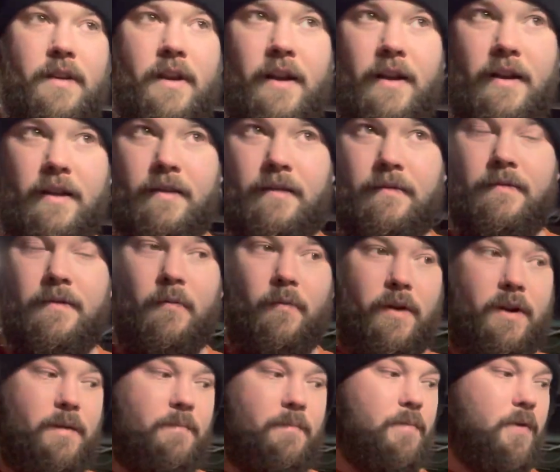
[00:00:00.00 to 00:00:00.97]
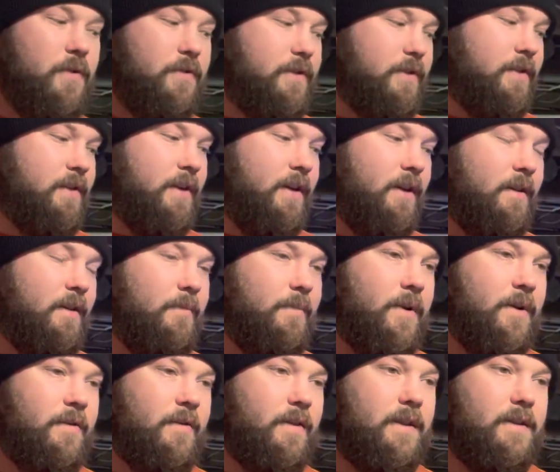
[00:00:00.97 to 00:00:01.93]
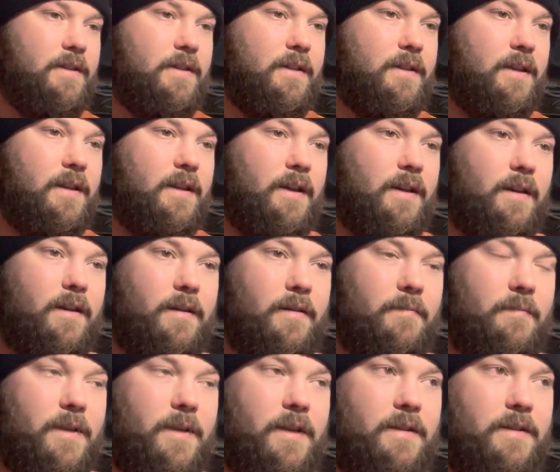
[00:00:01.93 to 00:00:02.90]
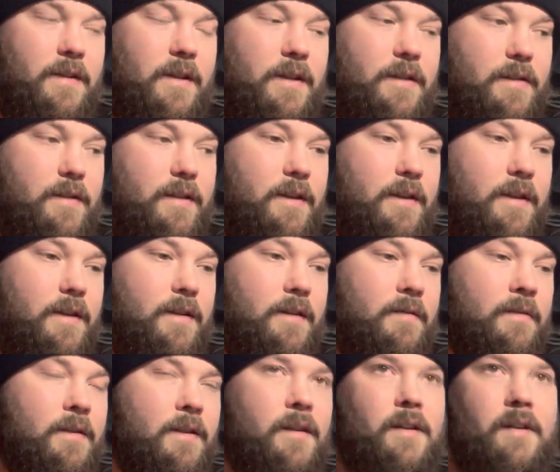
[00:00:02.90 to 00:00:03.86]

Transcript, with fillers: and the one I'm most excited about is the uh, is is the